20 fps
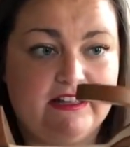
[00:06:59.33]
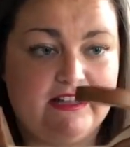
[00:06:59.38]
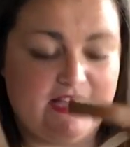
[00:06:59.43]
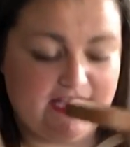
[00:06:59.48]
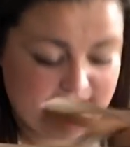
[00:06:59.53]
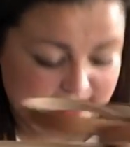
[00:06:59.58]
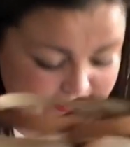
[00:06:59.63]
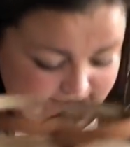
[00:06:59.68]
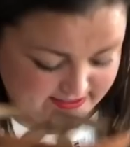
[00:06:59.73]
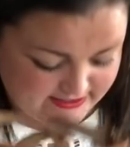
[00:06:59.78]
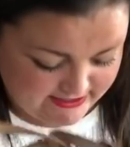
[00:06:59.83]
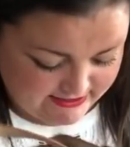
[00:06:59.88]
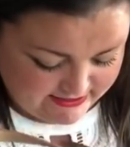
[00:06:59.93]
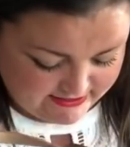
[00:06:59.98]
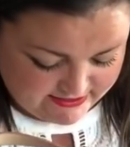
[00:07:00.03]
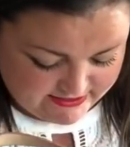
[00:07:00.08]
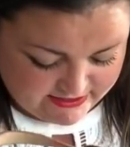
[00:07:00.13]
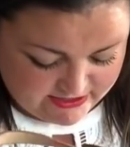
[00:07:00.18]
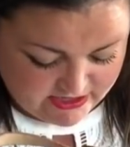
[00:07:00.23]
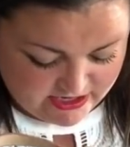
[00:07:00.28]
And I think
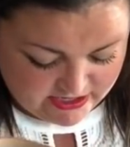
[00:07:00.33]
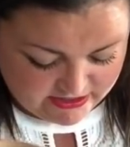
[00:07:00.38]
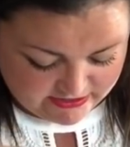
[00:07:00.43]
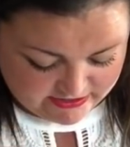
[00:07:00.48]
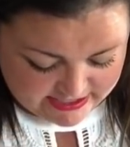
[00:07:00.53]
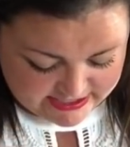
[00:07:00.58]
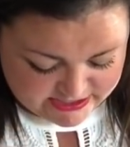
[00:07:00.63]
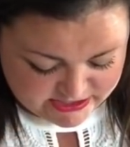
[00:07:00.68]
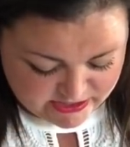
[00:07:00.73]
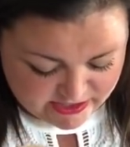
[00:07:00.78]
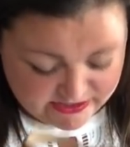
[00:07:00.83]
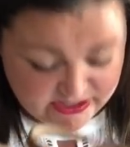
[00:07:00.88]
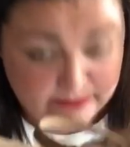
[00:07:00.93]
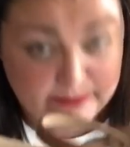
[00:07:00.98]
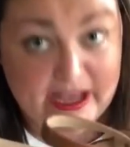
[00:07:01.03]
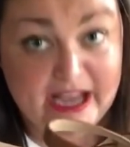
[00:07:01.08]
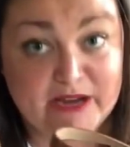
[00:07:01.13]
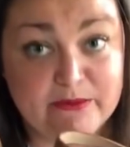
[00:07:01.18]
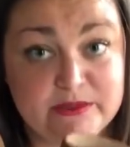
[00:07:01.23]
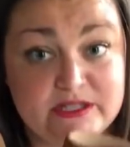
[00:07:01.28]
the color I saw in the
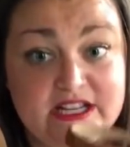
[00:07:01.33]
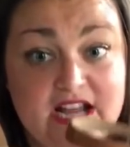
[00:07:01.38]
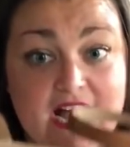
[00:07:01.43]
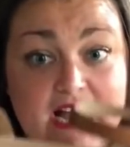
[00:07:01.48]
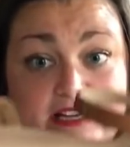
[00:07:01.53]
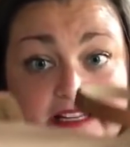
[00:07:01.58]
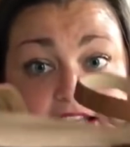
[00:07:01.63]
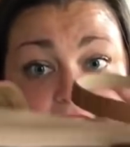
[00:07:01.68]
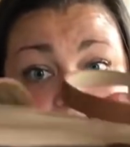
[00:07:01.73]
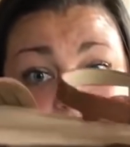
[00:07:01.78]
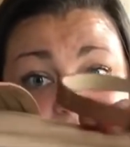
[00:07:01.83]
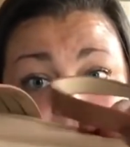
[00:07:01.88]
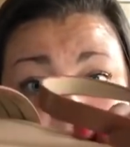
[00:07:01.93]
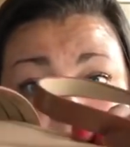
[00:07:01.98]
bag was cognac.